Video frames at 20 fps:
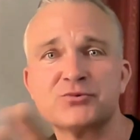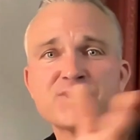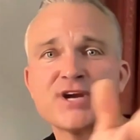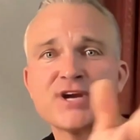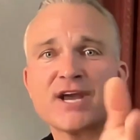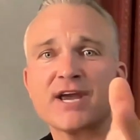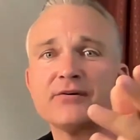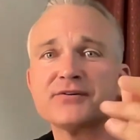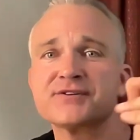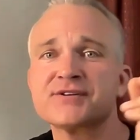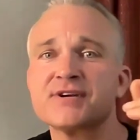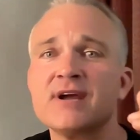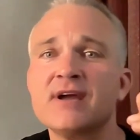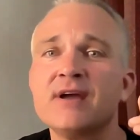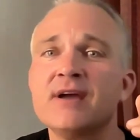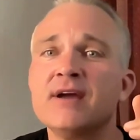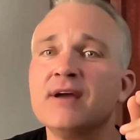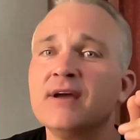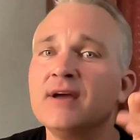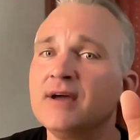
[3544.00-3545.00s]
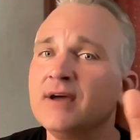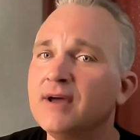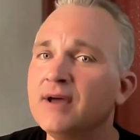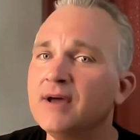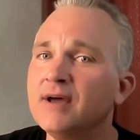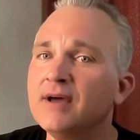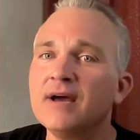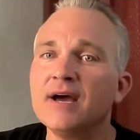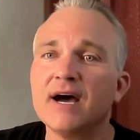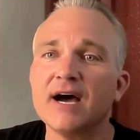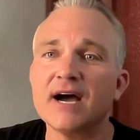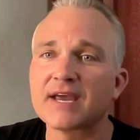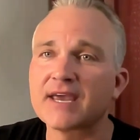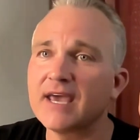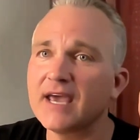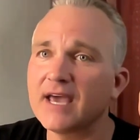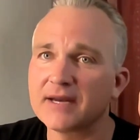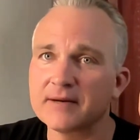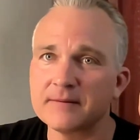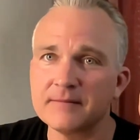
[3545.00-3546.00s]
channels.
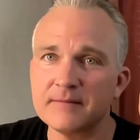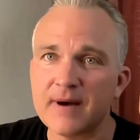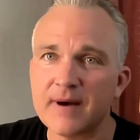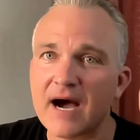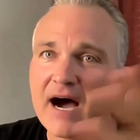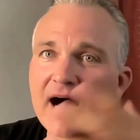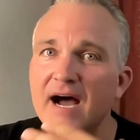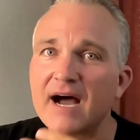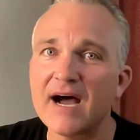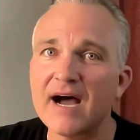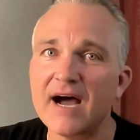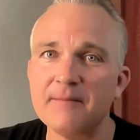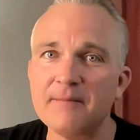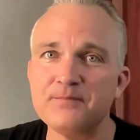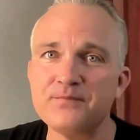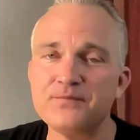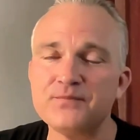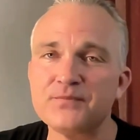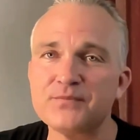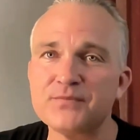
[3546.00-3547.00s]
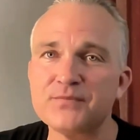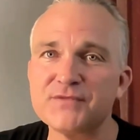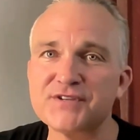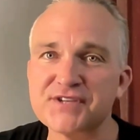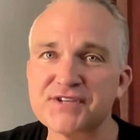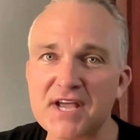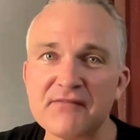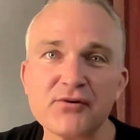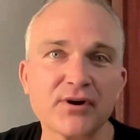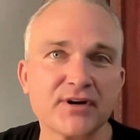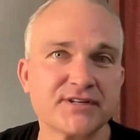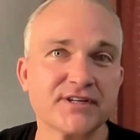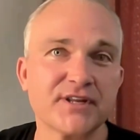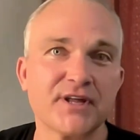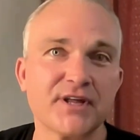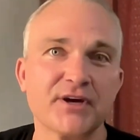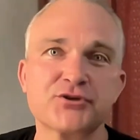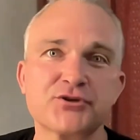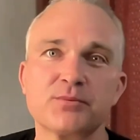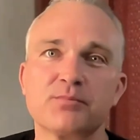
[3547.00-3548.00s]
Again, save your
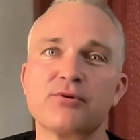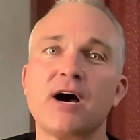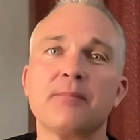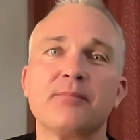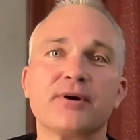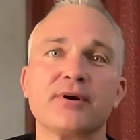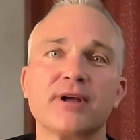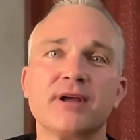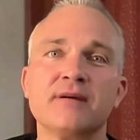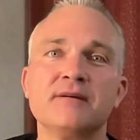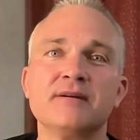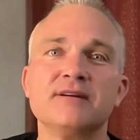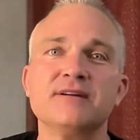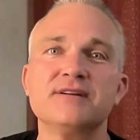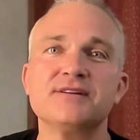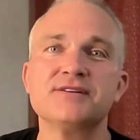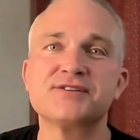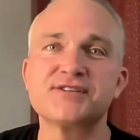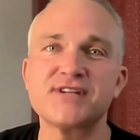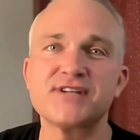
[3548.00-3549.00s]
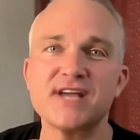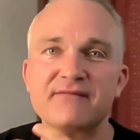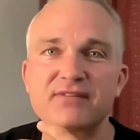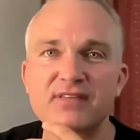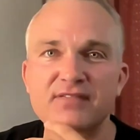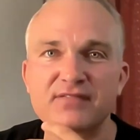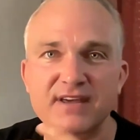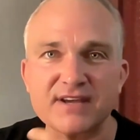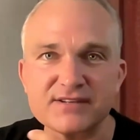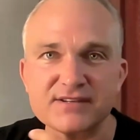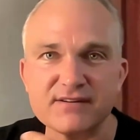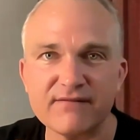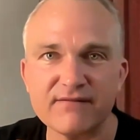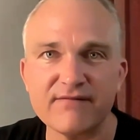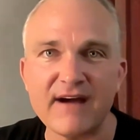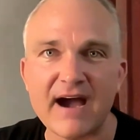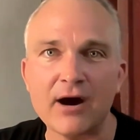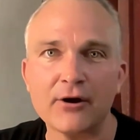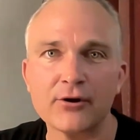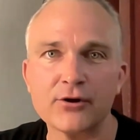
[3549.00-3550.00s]
intellectual property, save the things of
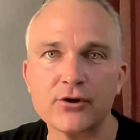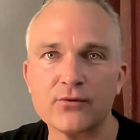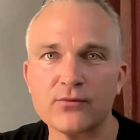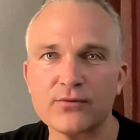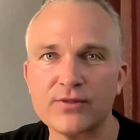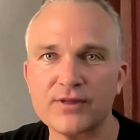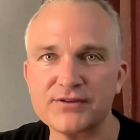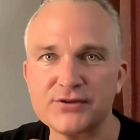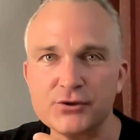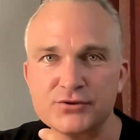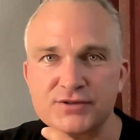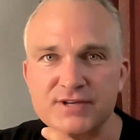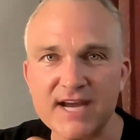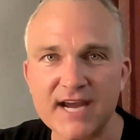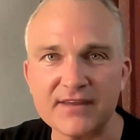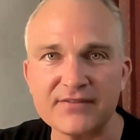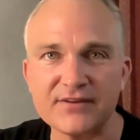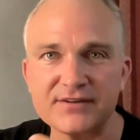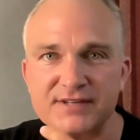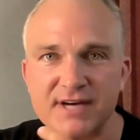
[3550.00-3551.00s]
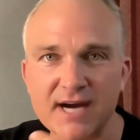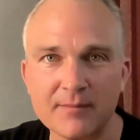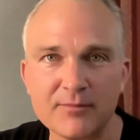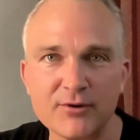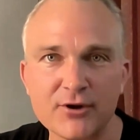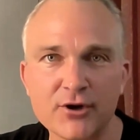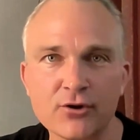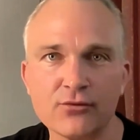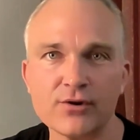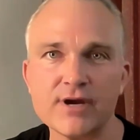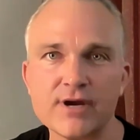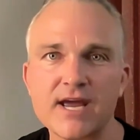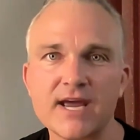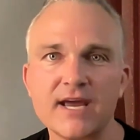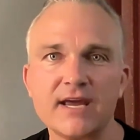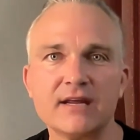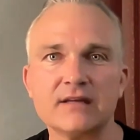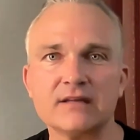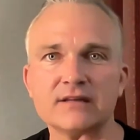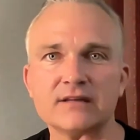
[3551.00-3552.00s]
value that you take the time to
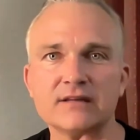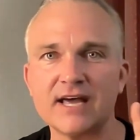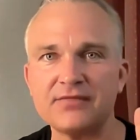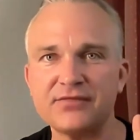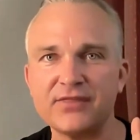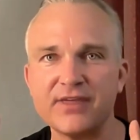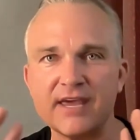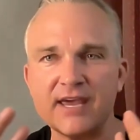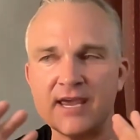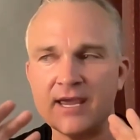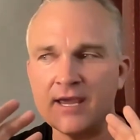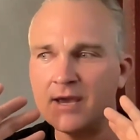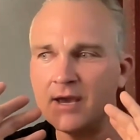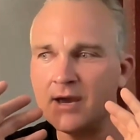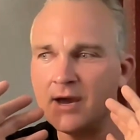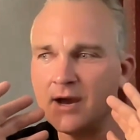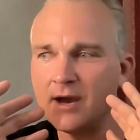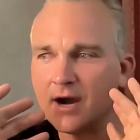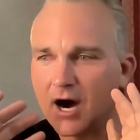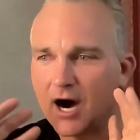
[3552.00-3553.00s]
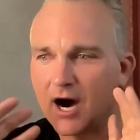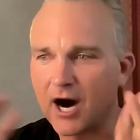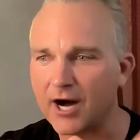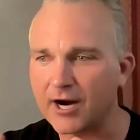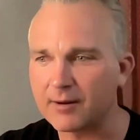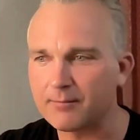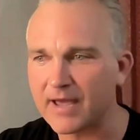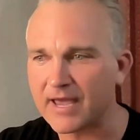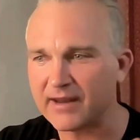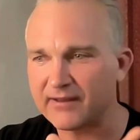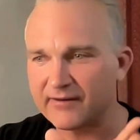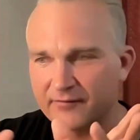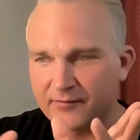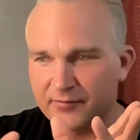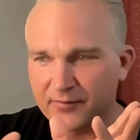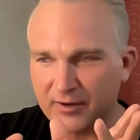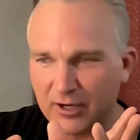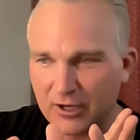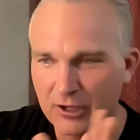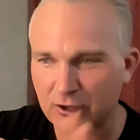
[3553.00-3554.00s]
create. Let the automative
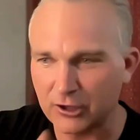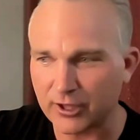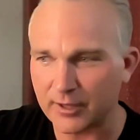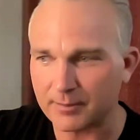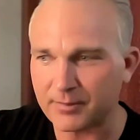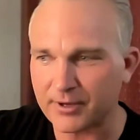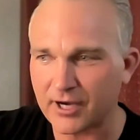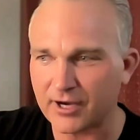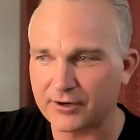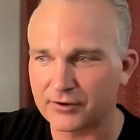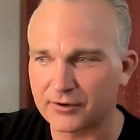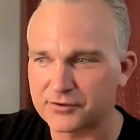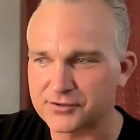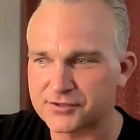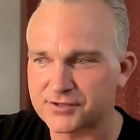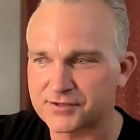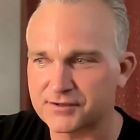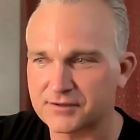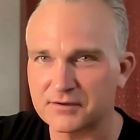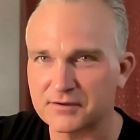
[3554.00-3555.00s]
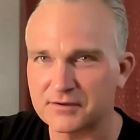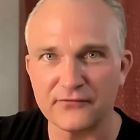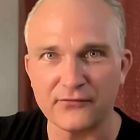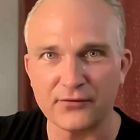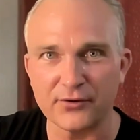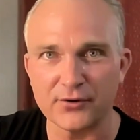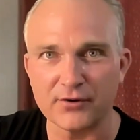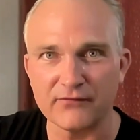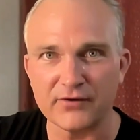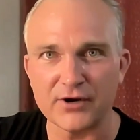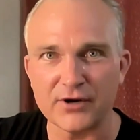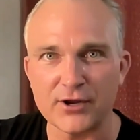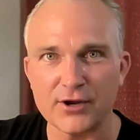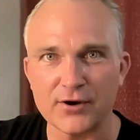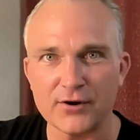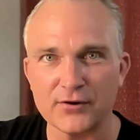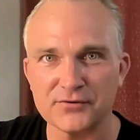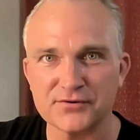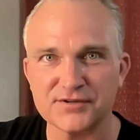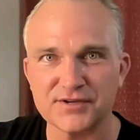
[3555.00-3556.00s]
clip cutters for your
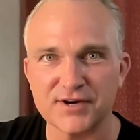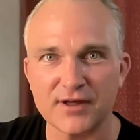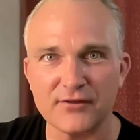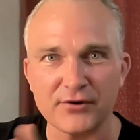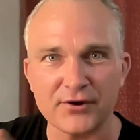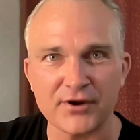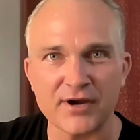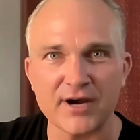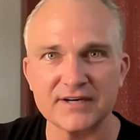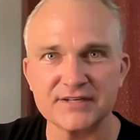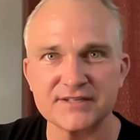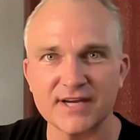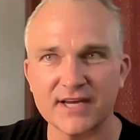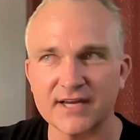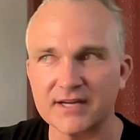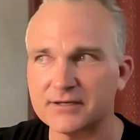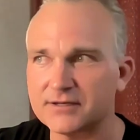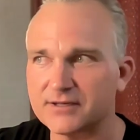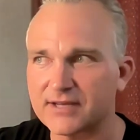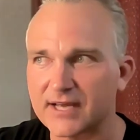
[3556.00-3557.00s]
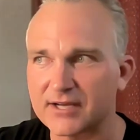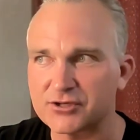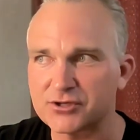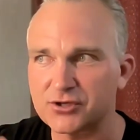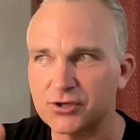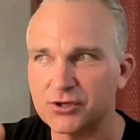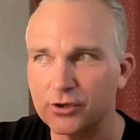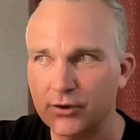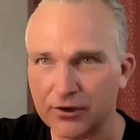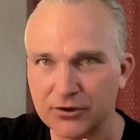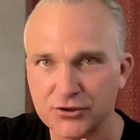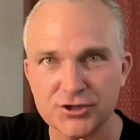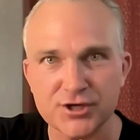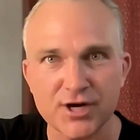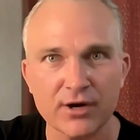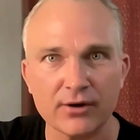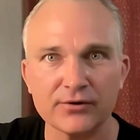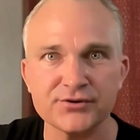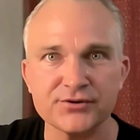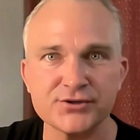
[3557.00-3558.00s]
videos and other content that you can
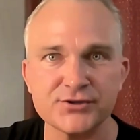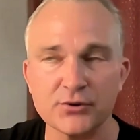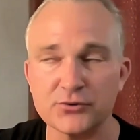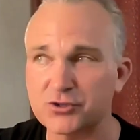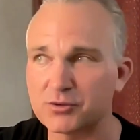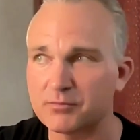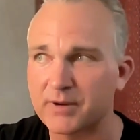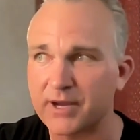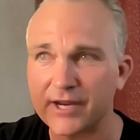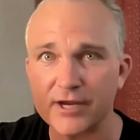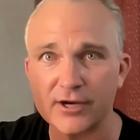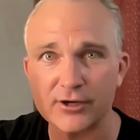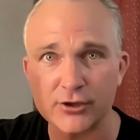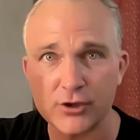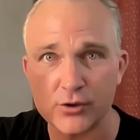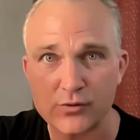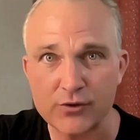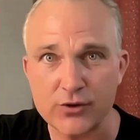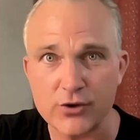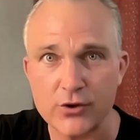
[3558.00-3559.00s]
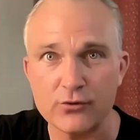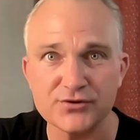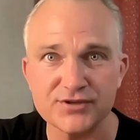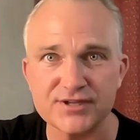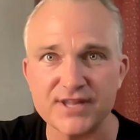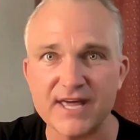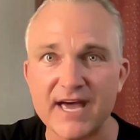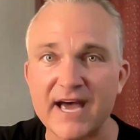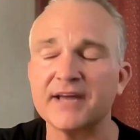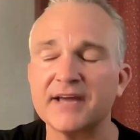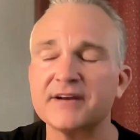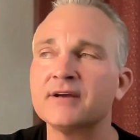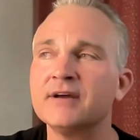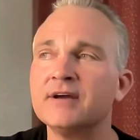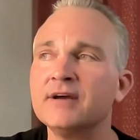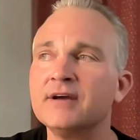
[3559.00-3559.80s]
share on social media, you use that